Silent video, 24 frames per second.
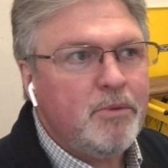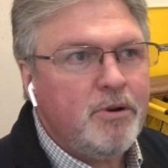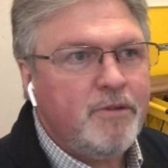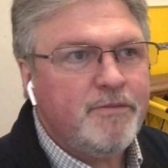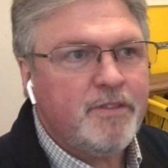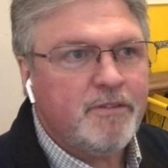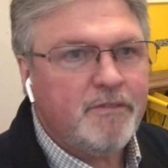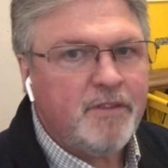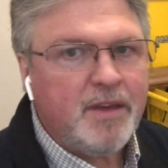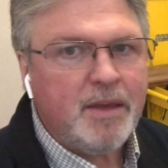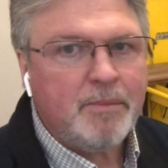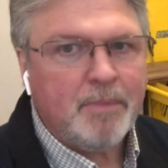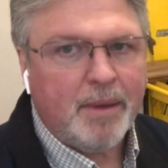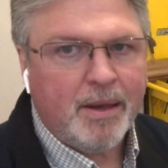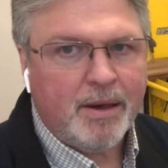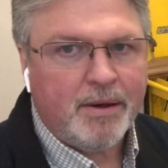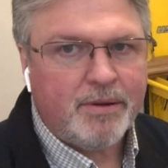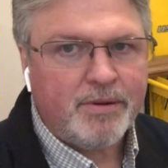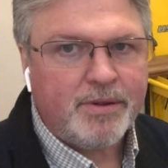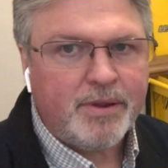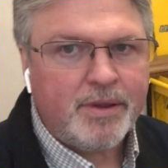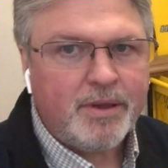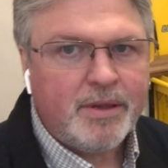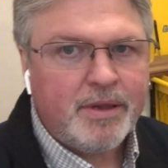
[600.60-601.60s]
move the V
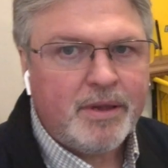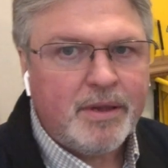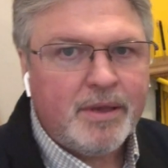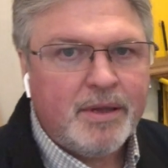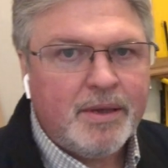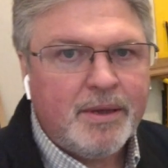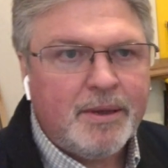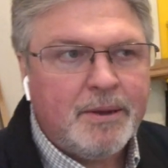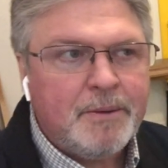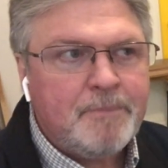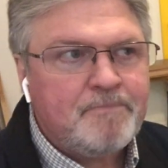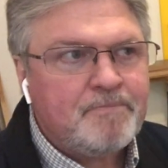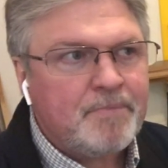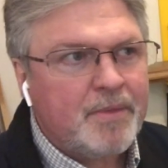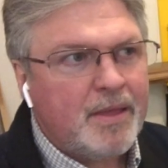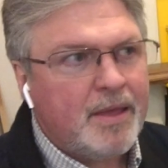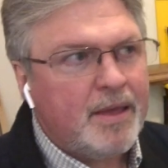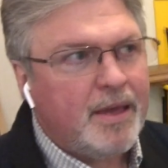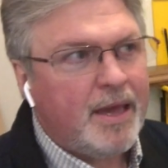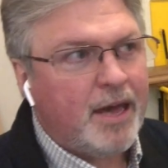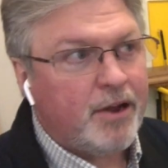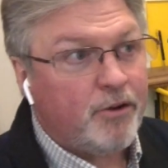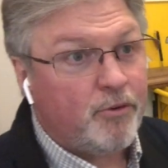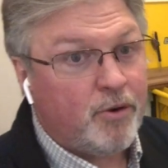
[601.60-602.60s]
belt,
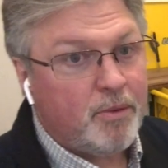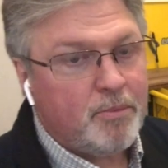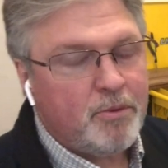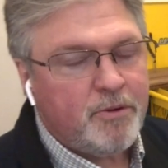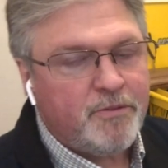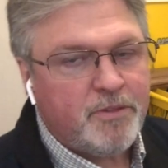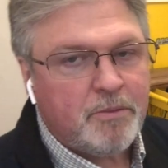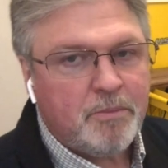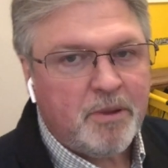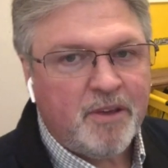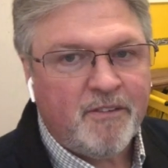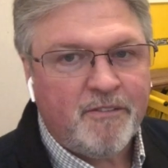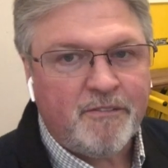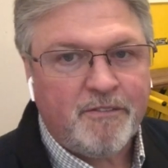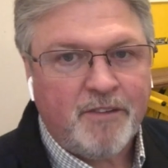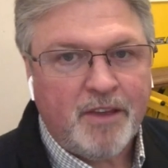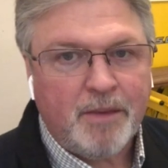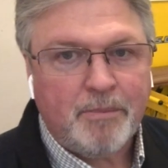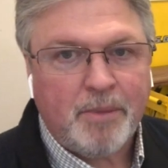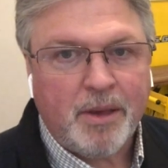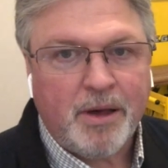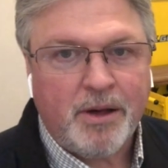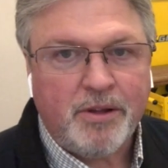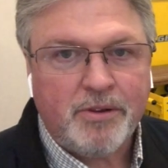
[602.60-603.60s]
how to remove the
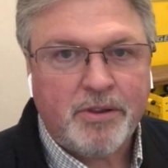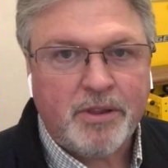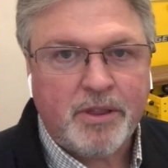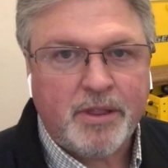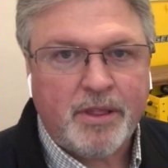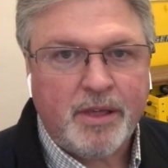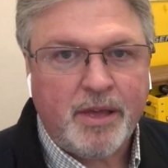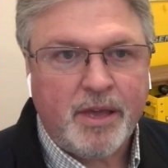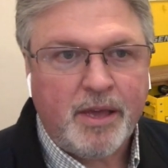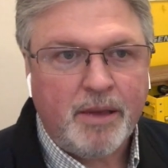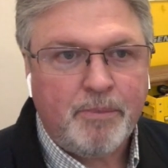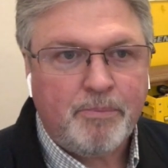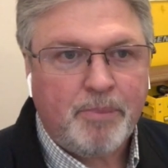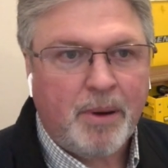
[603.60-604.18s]
v belt, the